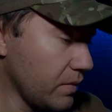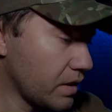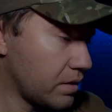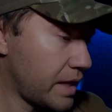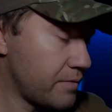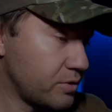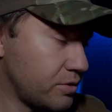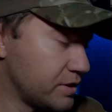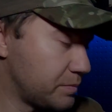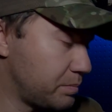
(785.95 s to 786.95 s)

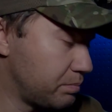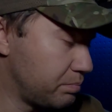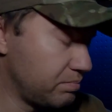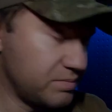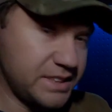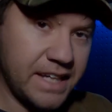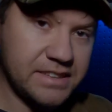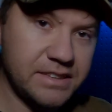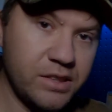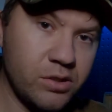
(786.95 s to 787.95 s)
after it's
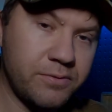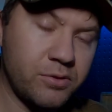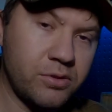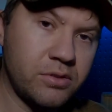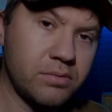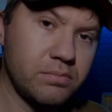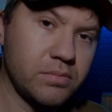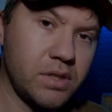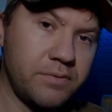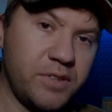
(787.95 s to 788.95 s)
sat still for
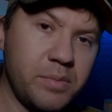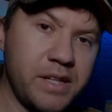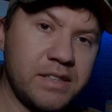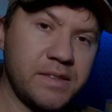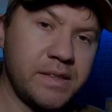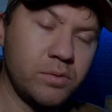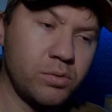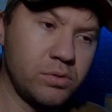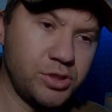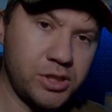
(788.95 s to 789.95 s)
a few minutes, then it
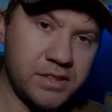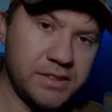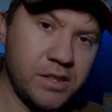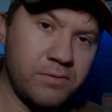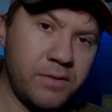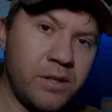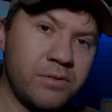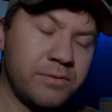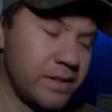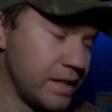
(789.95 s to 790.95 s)
will shut itself
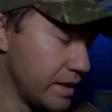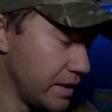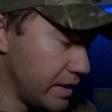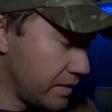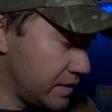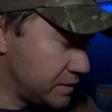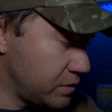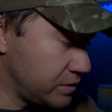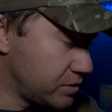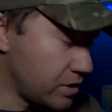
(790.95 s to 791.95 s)
off. Then as
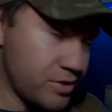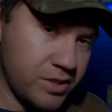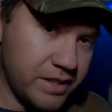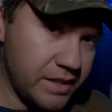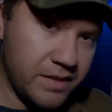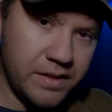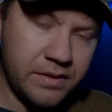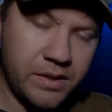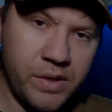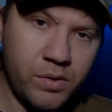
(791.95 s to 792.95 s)
soon as you touch it again,
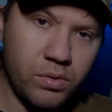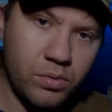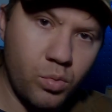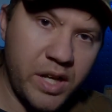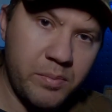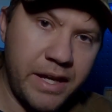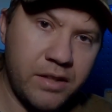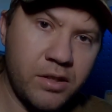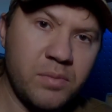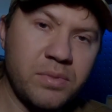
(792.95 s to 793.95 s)
then it'll wake
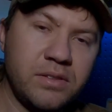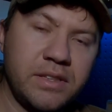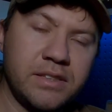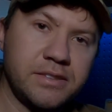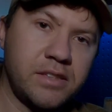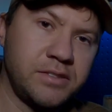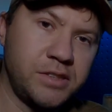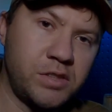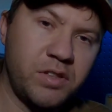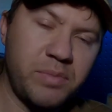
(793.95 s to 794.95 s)
back up. It's
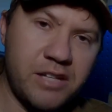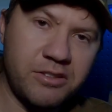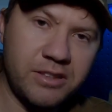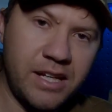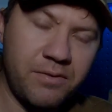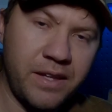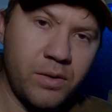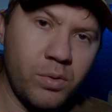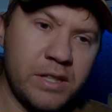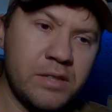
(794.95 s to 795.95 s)
conserving battery life
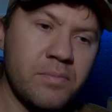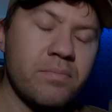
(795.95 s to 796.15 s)
that way.